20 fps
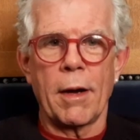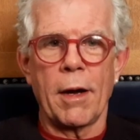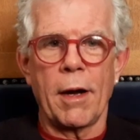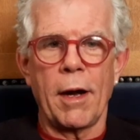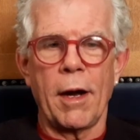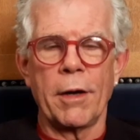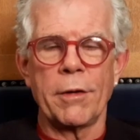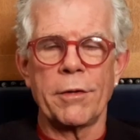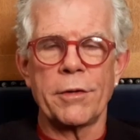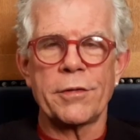
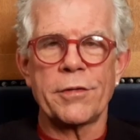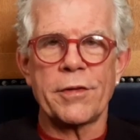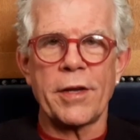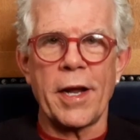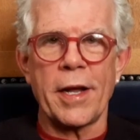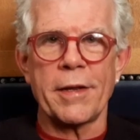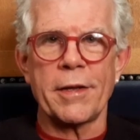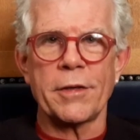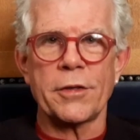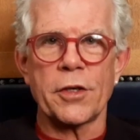
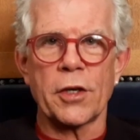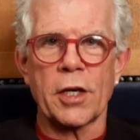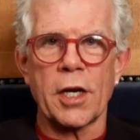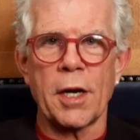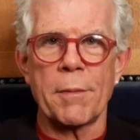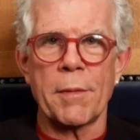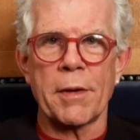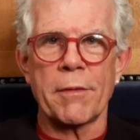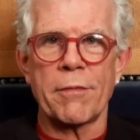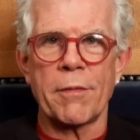understand that you're
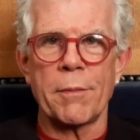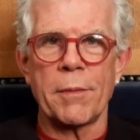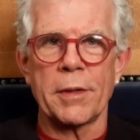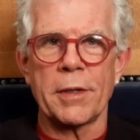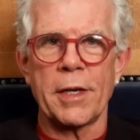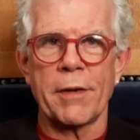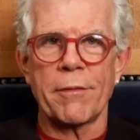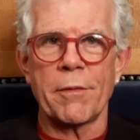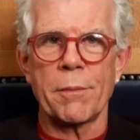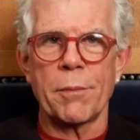coming from a
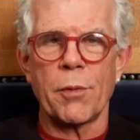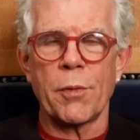different